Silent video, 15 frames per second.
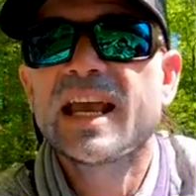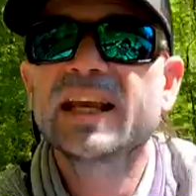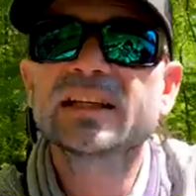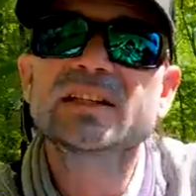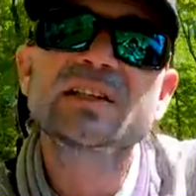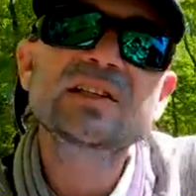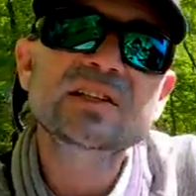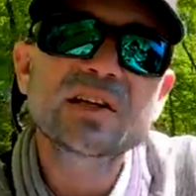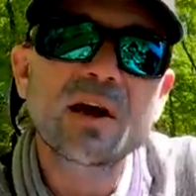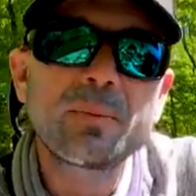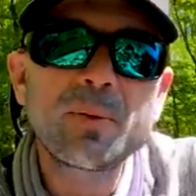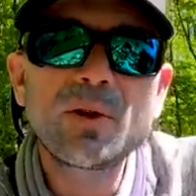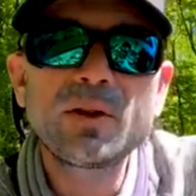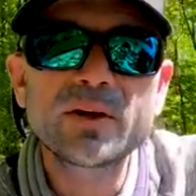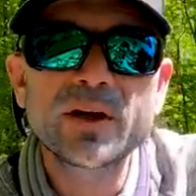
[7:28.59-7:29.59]
It's
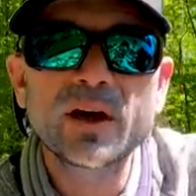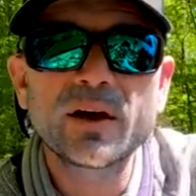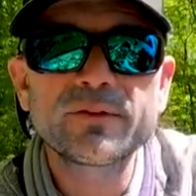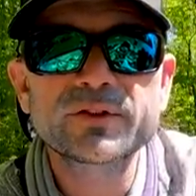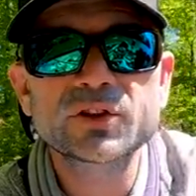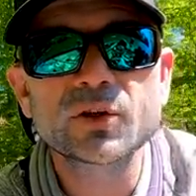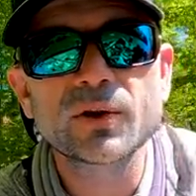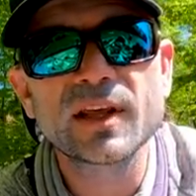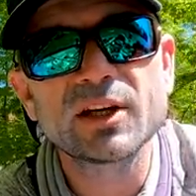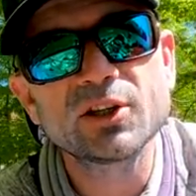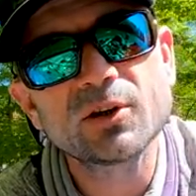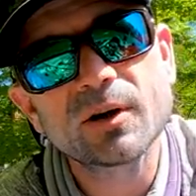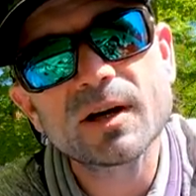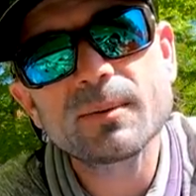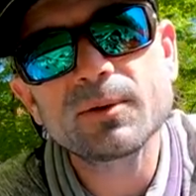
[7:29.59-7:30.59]
supple enough so that
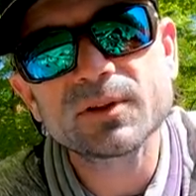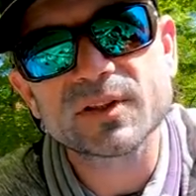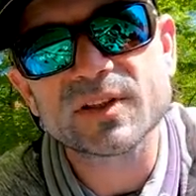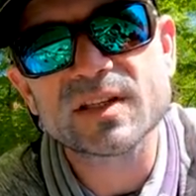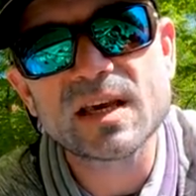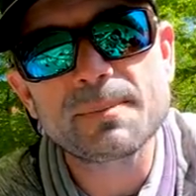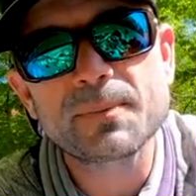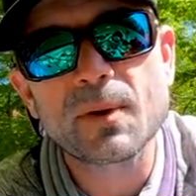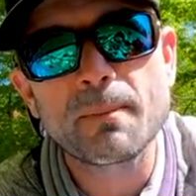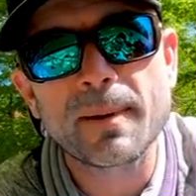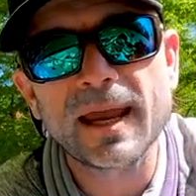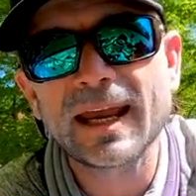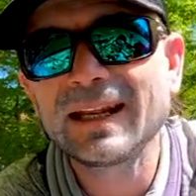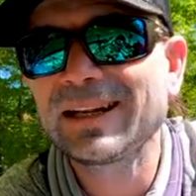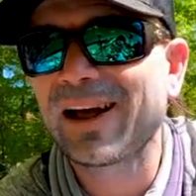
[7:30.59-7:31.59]
you're able to skip the
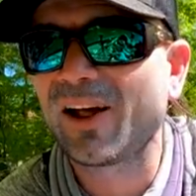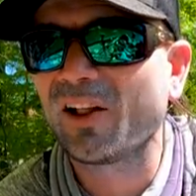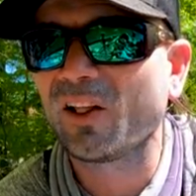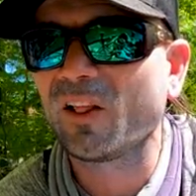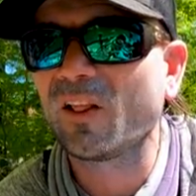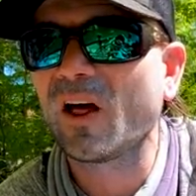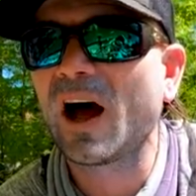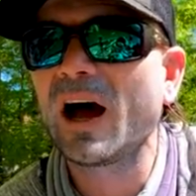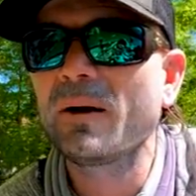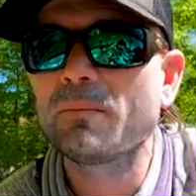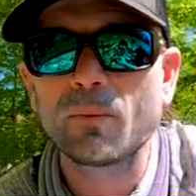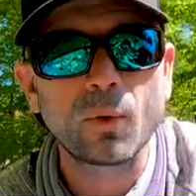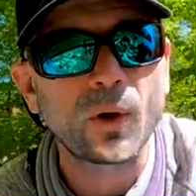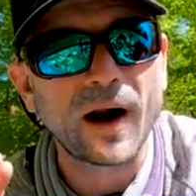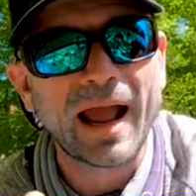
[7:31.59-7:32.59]
bait a lot
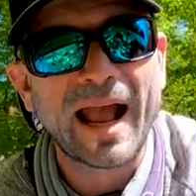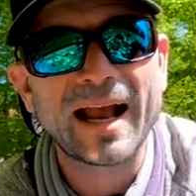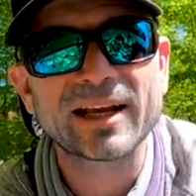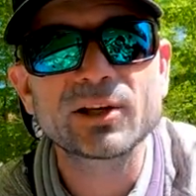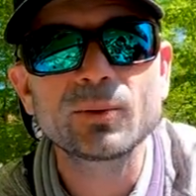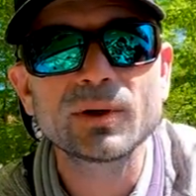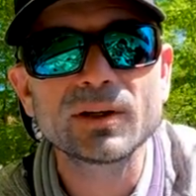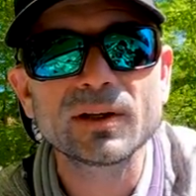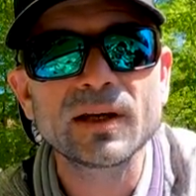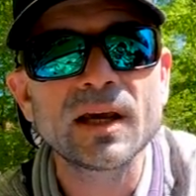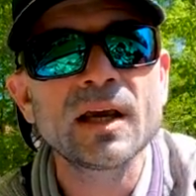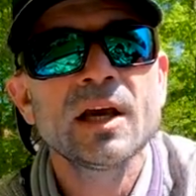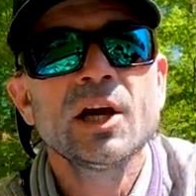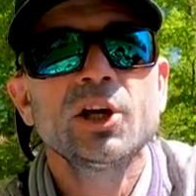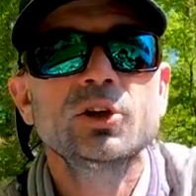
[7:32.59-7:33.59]
more
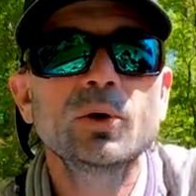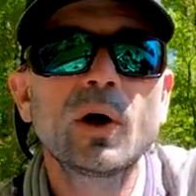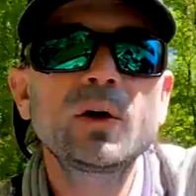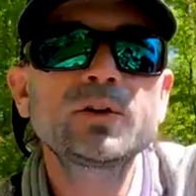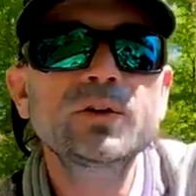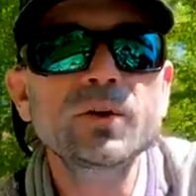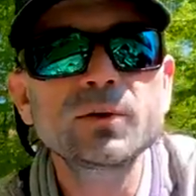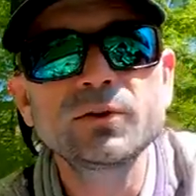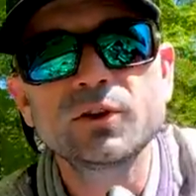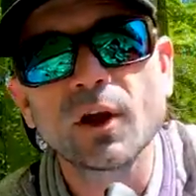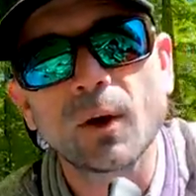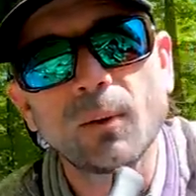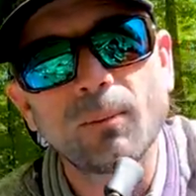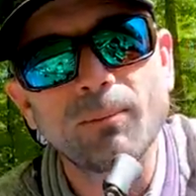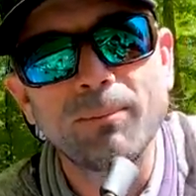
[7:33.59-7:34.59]
accurately. You also
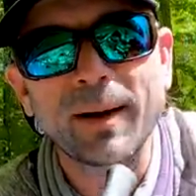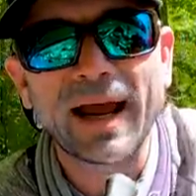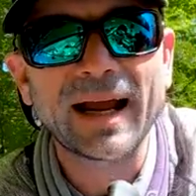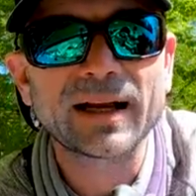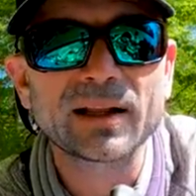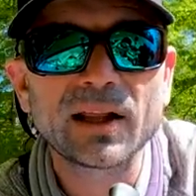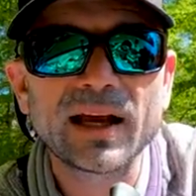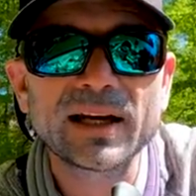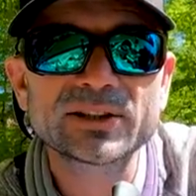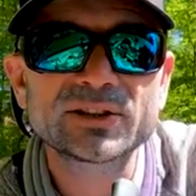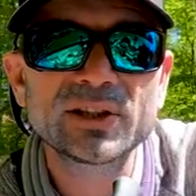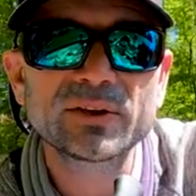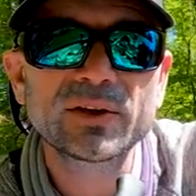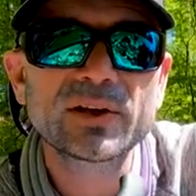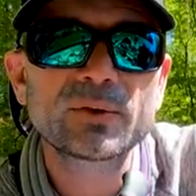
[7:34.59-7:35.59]
don't backlash
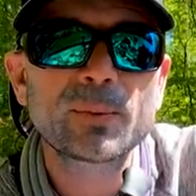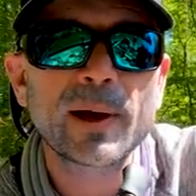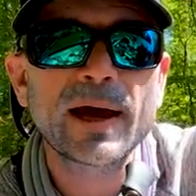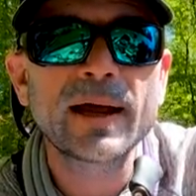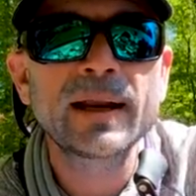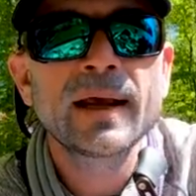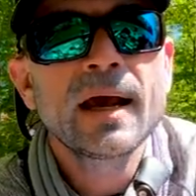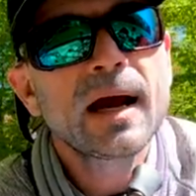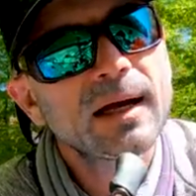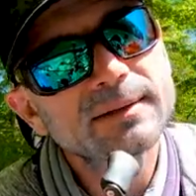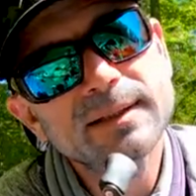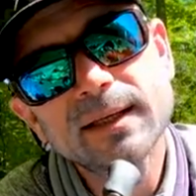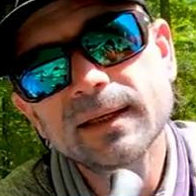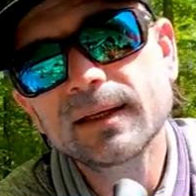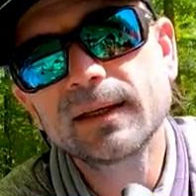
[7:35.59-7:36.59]
nearly as bad. I'll
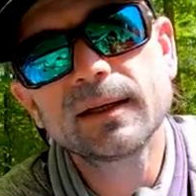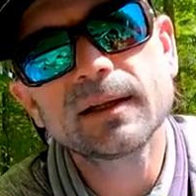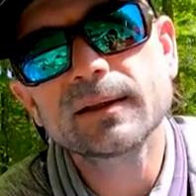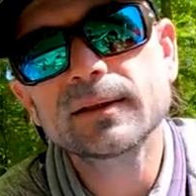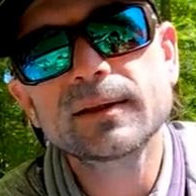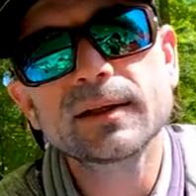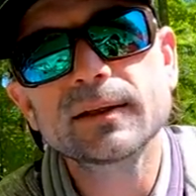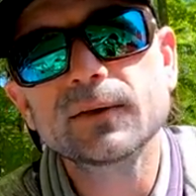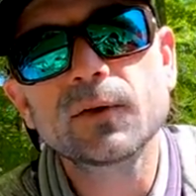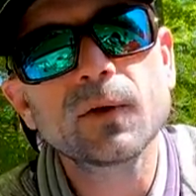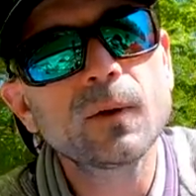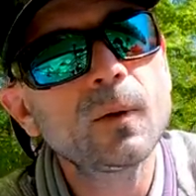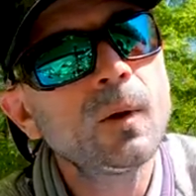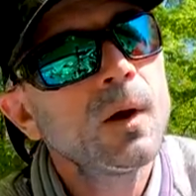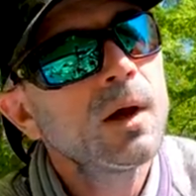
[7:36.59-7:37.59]
tell you another thing,
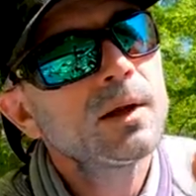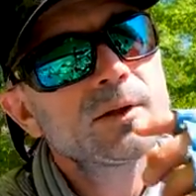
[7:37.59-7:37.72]
too.